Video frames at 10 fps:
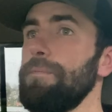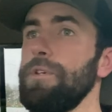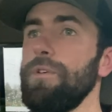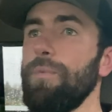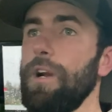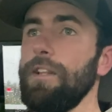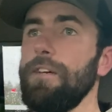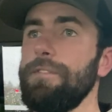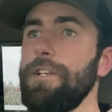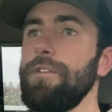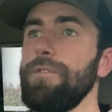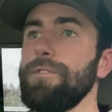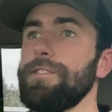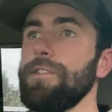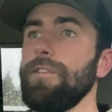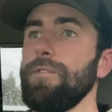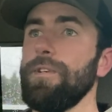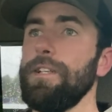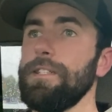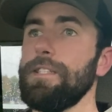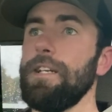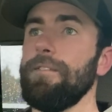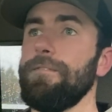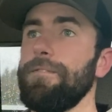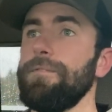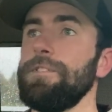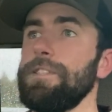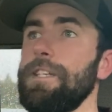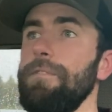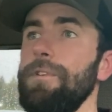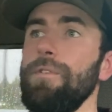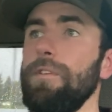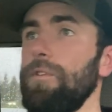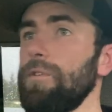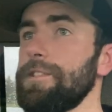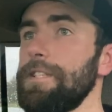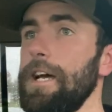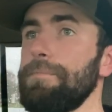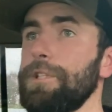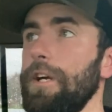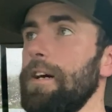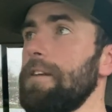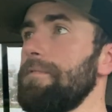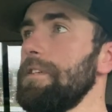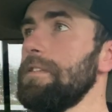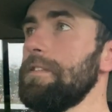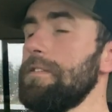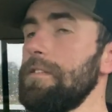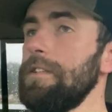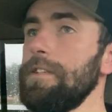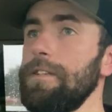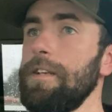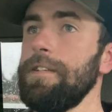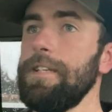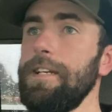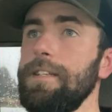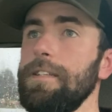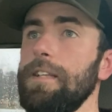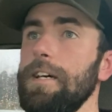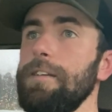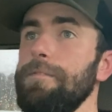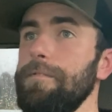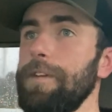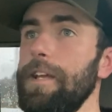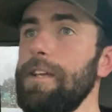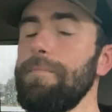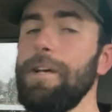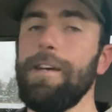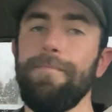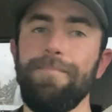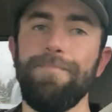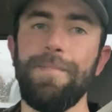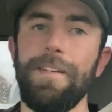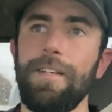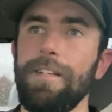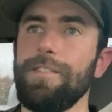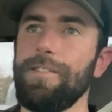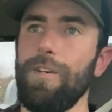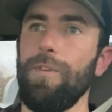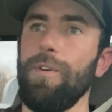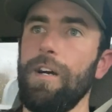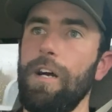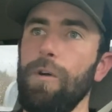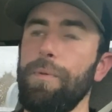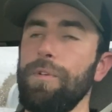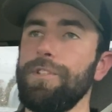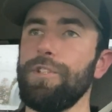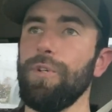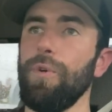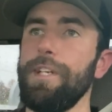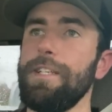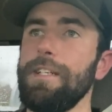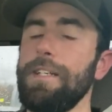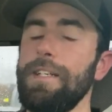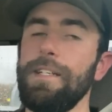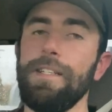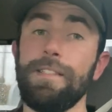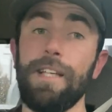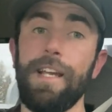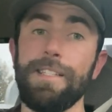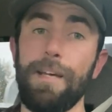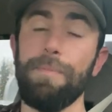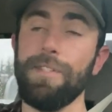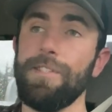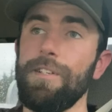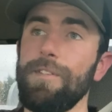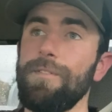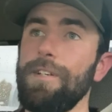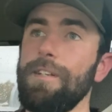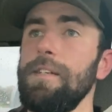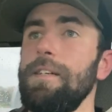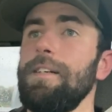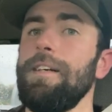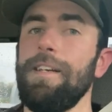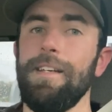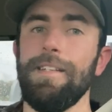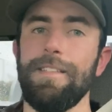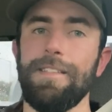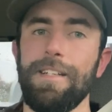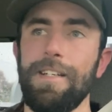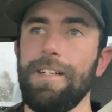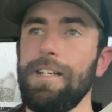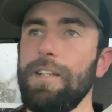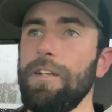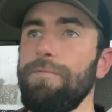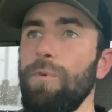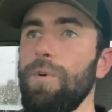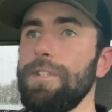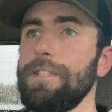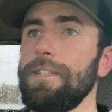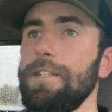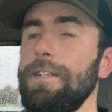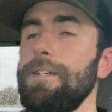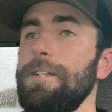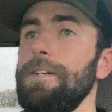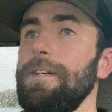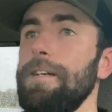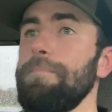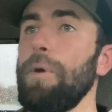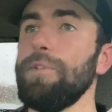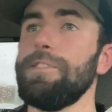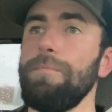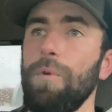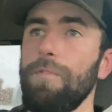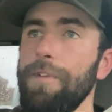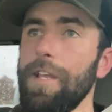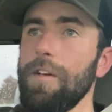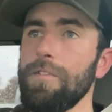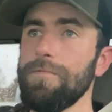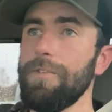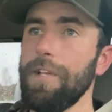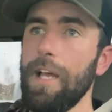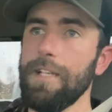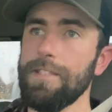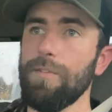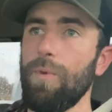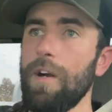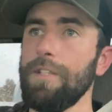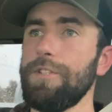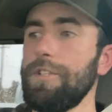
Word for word: doing what I love to do. So that's kind of just giving you a little snapshot of the, the, day in the life of a handyman. So I hope you enjoyed today's episode and uh, I look forward to posting more videos for you guys to watch